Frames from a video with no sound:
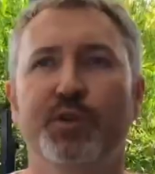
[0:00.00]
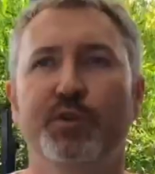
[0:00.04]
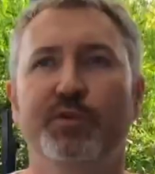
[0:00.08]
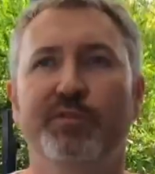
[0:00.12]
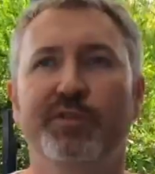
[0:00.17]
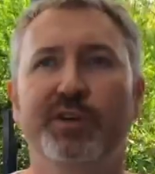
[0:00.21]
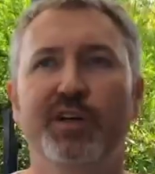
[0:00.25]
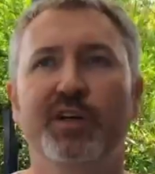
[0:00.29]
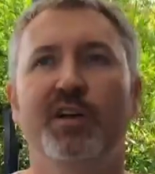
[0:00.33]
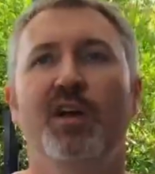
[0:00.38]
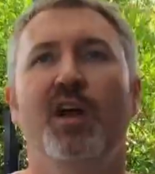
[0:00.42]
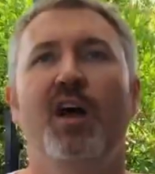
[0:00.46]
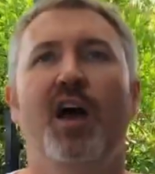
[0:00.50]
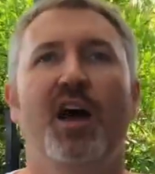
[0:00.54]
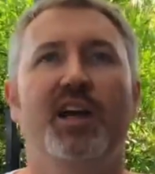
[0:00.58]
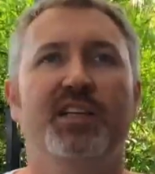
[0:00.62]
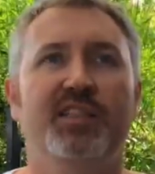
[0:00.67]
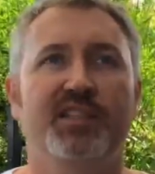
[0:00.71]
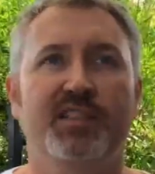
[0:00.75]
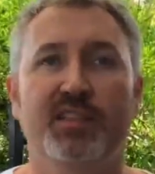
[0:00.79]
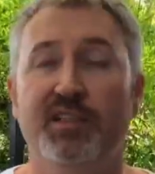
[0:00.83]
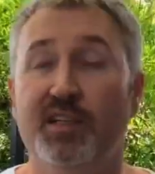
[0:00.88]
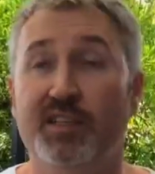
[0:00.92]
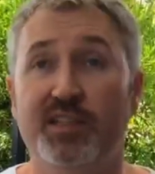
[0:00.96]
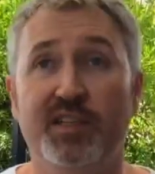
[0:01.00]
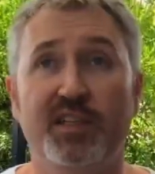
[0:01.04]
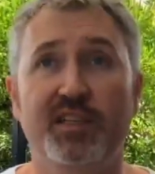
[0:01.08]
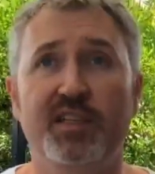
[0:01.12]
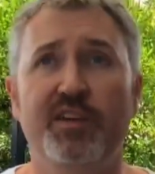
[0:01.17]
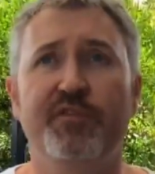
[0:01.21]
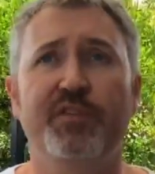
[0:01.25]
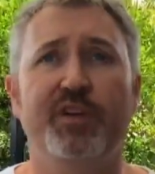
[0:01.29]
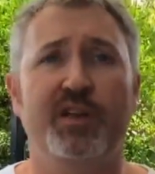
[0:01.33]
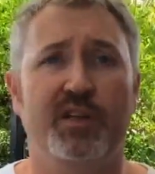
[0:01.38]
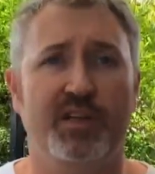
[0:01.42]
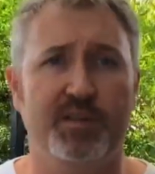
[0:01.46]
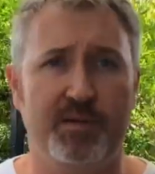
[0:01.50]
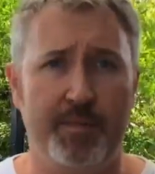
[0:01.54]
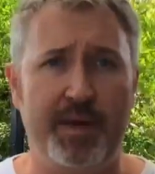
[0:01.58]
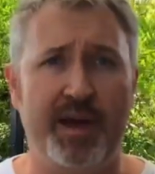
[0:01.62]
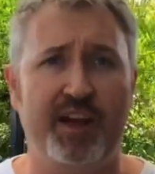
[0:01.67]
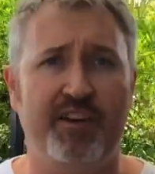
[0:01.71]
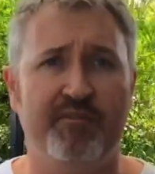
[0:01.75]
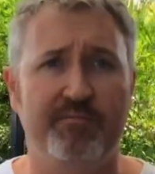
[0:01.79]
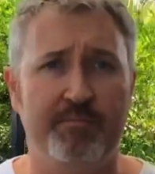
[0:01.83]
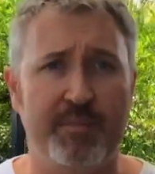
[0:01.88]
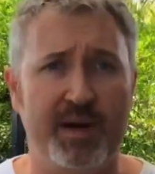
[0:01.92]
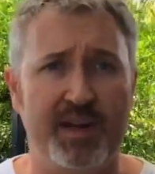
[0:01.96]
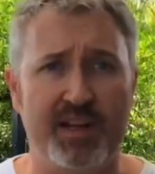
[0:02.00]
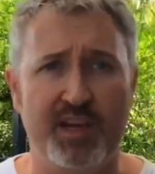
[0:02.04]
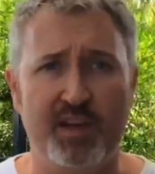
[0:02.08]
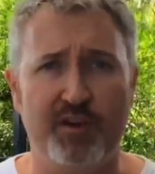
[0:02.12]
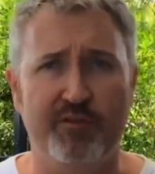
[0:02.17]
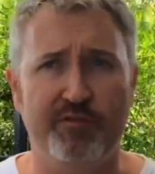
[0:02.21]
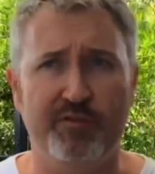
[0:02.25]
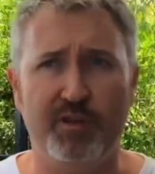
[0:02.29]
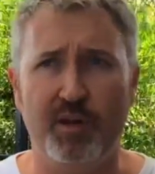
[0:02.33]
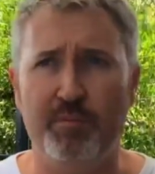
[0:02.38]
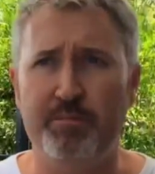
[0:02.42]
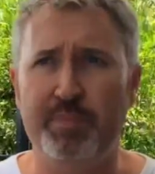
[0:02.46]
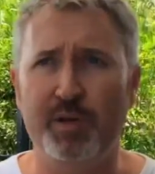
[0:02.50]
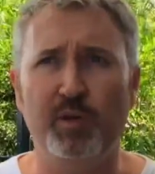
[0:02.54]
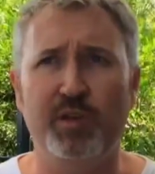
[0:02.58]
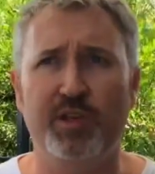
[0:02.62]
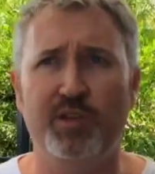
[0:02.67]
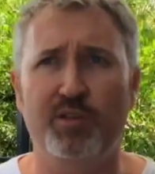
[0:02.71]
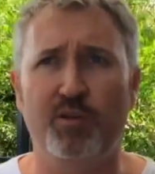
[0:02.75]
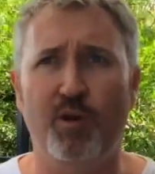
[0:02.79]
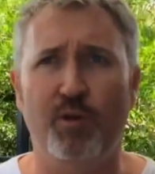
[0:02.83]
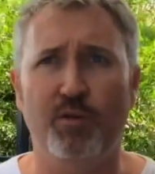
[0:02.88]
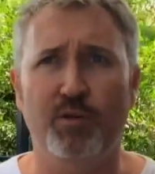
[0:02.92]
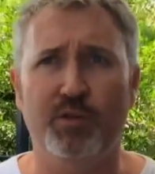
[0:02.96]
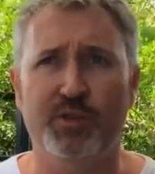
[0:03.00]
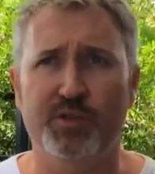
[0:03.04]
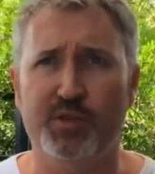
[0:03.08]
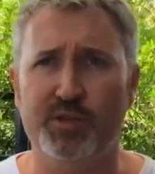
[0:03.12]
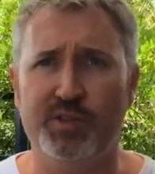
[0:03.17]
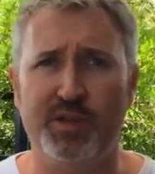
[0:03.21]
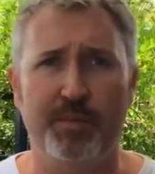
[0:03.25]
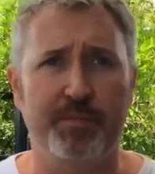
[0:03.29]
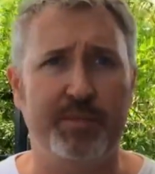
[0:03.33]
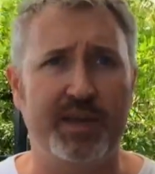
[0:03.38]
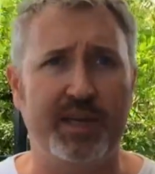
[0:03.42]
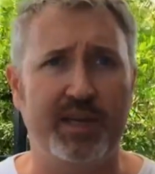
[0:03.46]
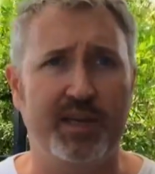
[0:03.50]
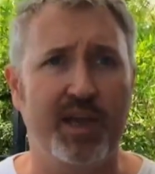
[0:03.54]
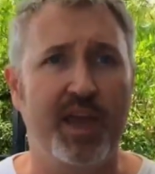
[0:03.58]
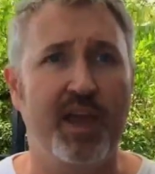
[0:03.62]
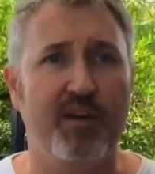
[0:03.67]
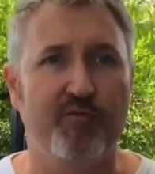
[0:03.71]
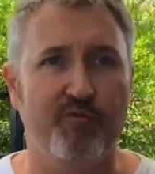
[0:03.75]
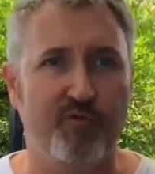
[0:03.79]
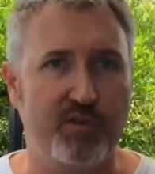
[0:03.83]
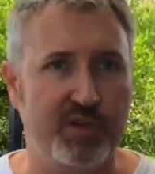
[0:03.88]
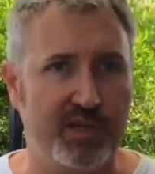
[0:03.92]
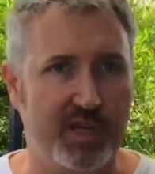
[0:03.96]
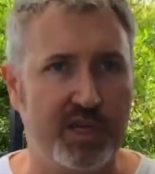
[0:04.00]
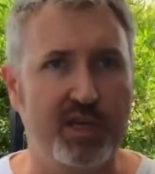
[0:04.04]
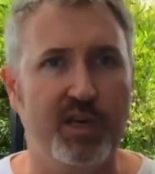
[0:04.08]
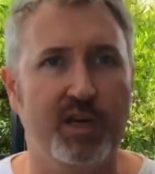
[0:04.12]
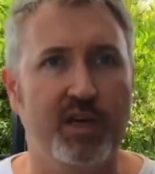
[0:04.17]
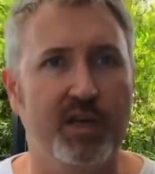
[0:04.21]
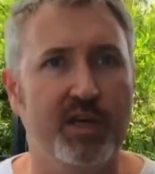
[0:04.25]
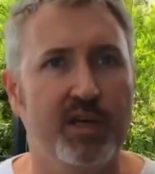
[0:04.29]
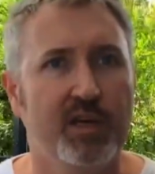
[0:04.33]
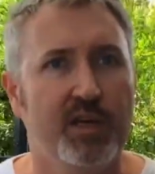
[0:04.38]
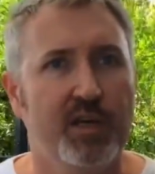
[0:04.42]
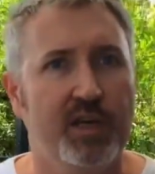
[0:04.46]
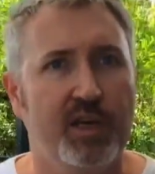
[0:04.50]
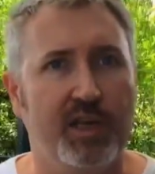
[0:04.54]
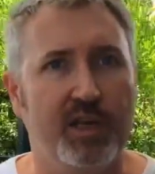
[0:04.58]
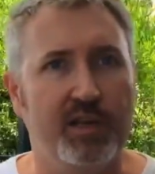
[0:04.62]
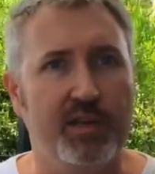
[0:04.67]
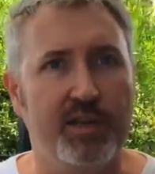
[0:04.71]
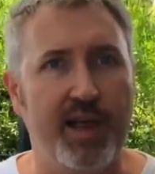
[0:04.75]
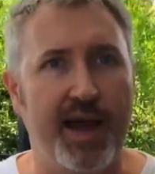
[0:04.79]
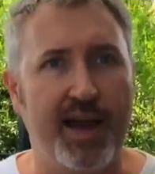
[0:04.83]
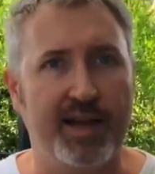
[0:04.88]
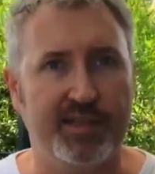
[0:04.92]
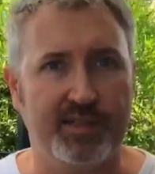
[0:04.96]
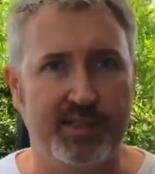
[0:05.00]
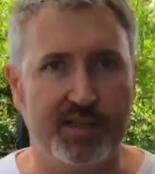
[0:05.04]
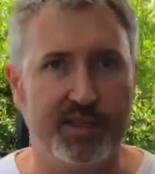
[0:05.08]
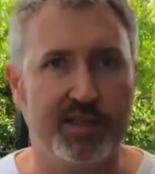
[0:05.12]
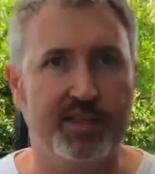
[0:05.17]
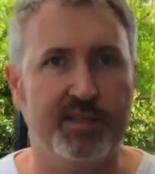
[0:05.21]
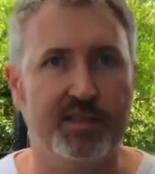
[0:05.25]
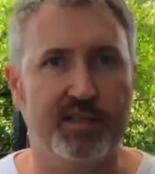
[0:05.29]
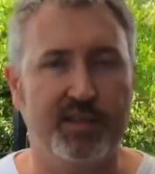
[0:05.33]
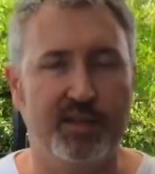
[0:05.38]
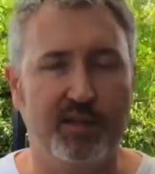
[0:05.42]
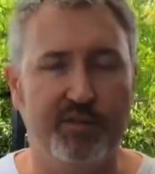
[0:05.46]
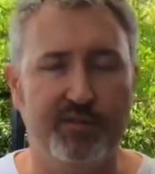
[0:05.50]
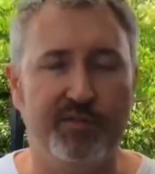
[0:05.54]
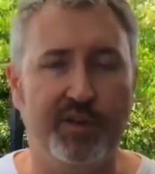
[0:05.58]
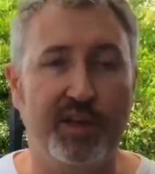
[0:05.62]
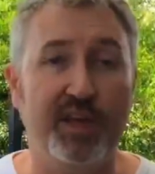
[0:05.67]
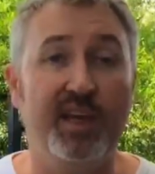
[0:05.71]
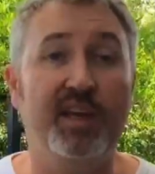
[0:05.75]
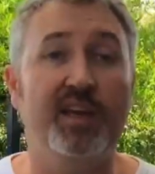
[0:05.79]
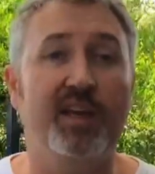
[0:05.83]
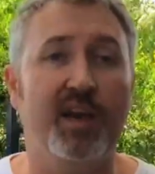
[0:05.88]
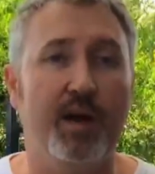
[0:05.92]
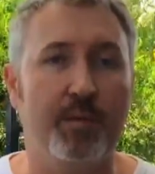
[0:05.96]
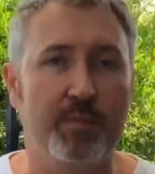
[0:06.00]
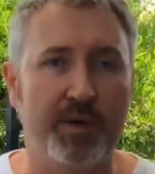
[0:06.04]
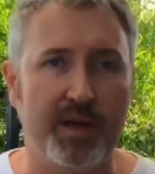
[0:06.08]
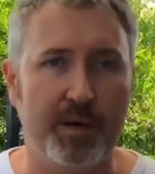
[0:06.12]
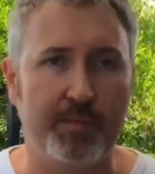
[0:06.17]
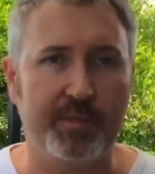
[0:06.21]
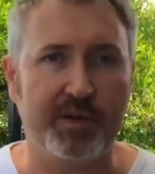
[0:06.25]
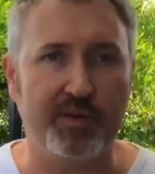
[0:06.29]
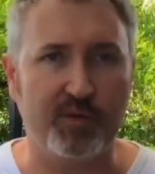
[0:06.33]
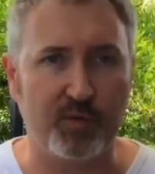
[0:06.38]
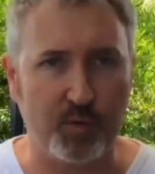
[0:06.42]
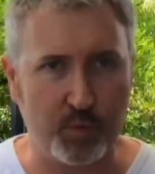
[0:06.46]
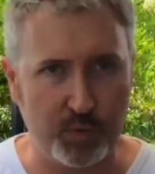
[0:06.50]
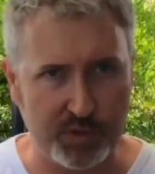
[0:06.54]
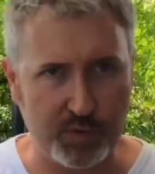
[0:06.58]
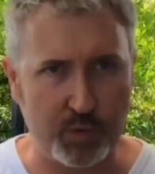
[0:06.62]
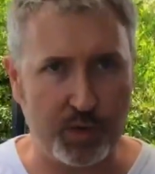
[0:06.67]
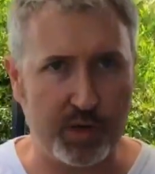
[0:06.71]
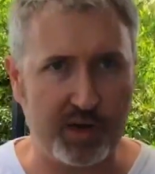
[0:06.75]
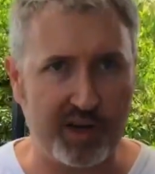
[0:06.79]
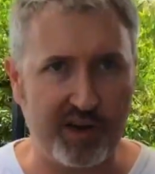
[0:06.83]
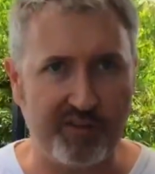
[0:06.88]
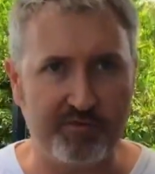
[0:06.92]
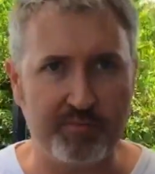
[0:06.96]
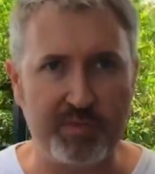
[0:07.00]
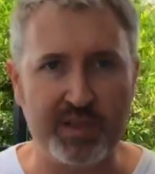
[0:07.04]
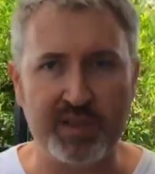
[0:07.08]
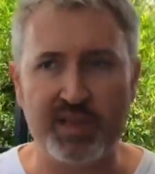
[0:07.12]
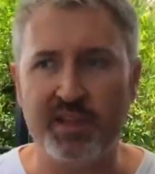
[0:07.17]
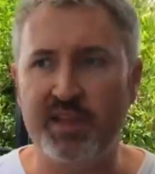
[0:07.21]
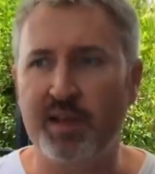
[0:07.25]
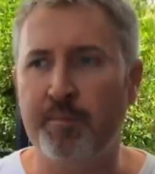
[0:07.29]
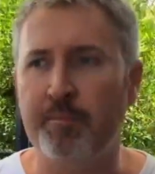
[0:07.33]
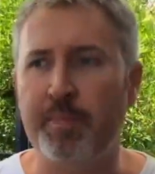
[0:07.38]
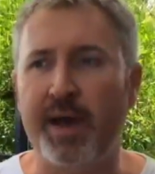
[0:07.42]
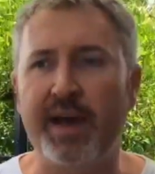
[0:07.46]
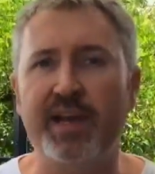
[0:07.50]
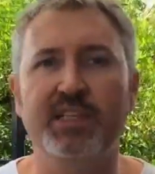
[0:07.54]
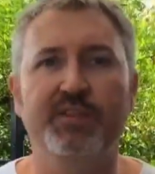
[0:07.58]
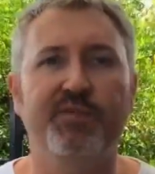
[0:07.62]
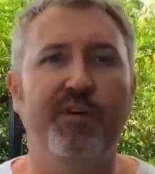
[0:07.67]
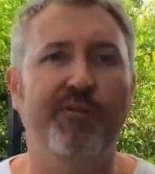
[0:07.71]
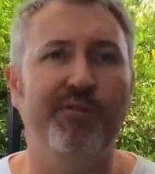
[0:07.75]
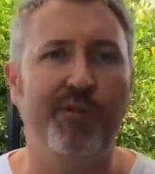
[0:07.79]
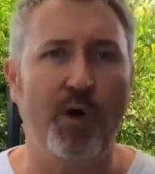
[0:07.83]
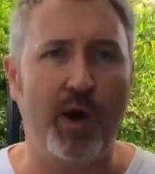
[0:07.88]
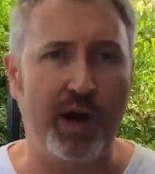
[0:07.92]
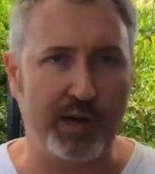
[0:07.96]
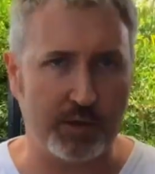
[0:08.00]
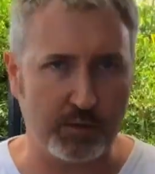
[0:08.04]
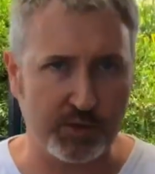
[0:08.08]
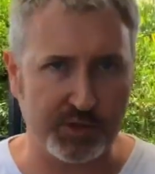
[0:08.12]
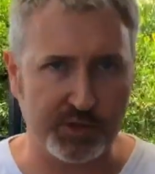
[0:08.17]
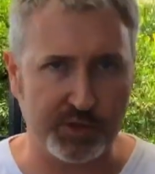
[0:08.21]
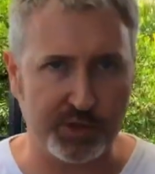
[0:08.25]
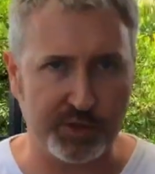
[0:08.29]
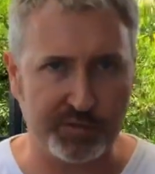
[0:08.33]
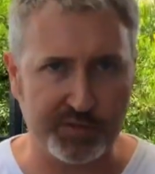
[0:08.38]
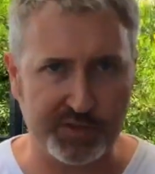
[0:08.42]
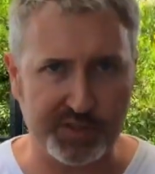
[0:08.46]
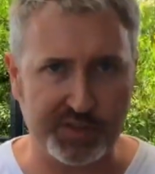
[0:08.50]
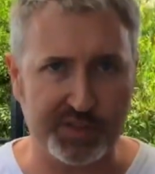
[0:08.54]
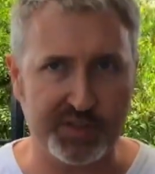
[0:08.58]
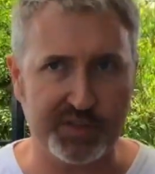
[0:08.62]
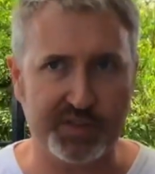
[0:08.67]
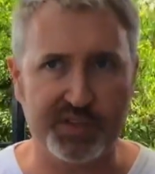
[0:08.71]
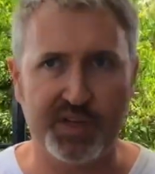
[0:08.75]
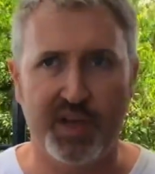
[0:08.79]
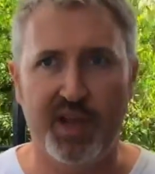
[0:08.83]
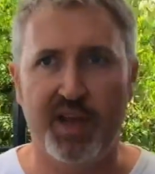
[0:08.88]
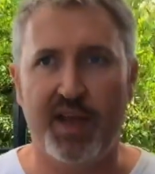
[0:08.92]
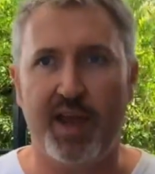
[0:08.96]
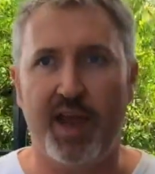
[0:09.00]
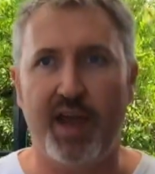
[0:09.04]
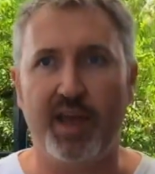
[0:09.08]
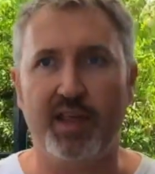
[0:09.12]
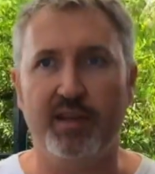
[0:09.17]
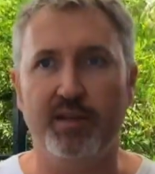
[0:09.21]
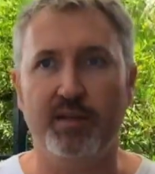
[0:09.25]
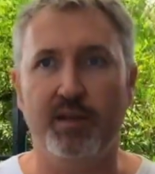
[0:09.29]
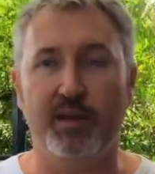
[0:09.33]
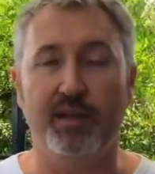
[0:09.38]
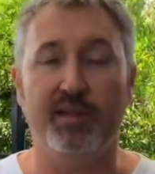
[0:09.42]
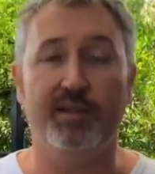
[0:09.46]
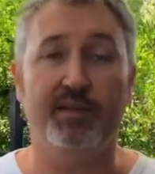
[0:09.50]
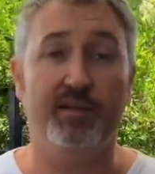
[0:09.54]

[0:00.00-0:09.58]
over a significant amount of money, of $1 billion or something every year in assets of income coming through into our government that then pays for vital services. And